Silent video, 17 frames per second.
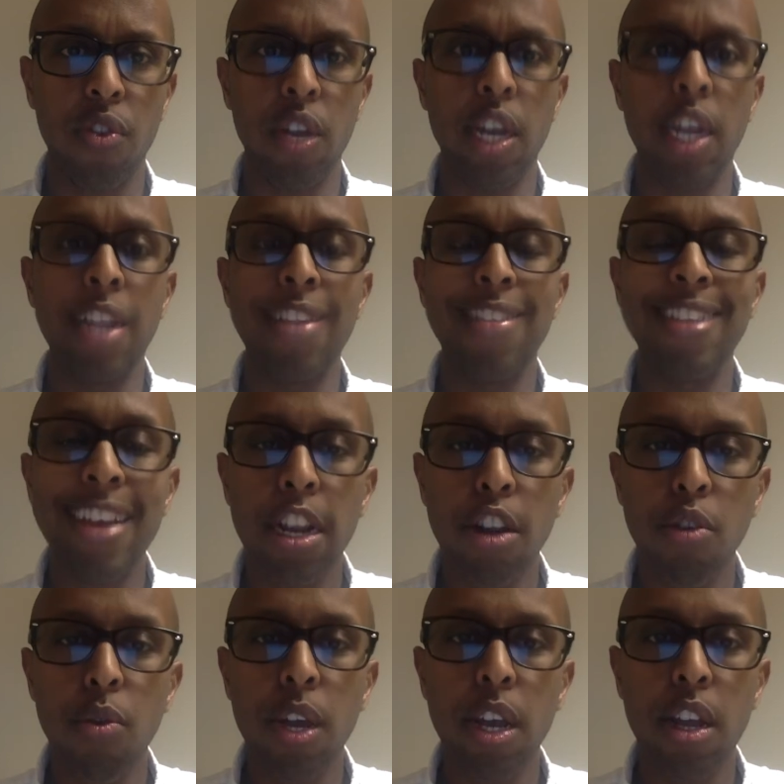the
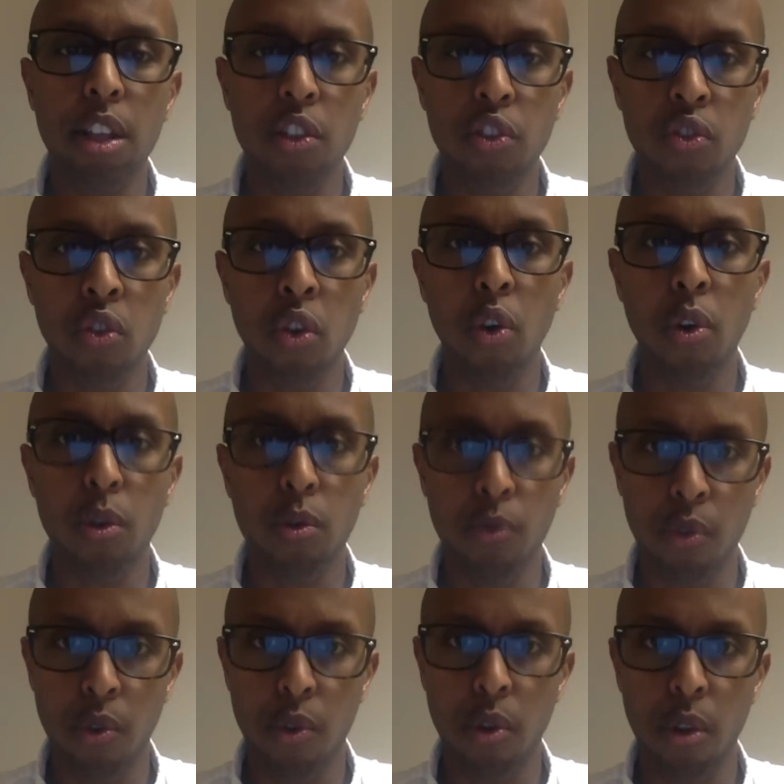continuing
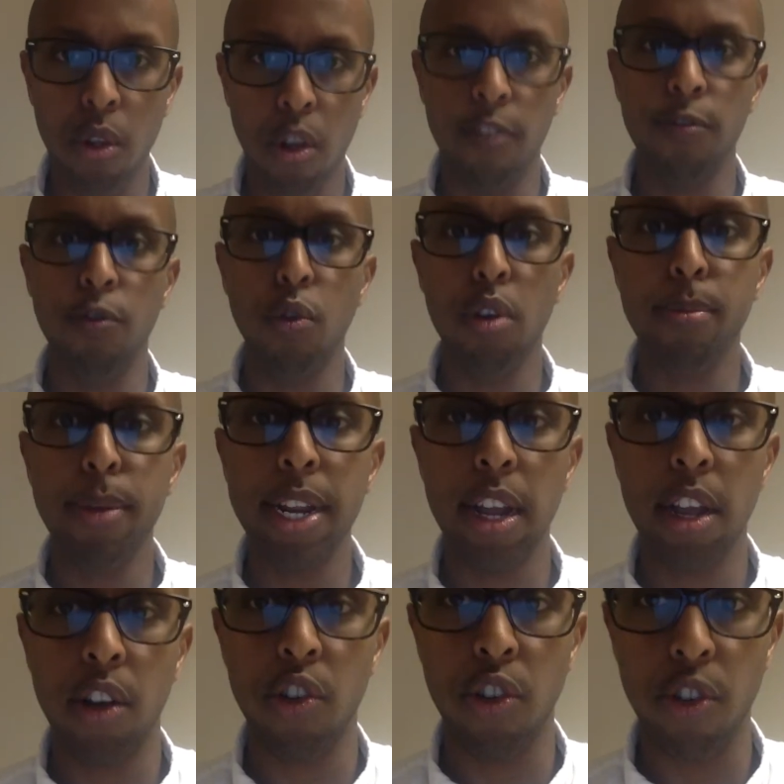sole role of women
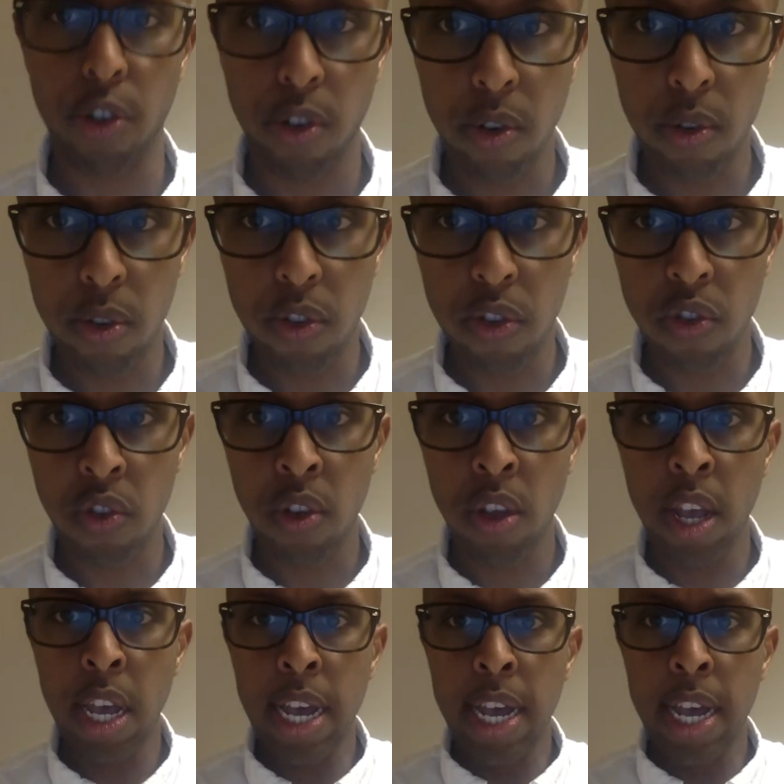and girls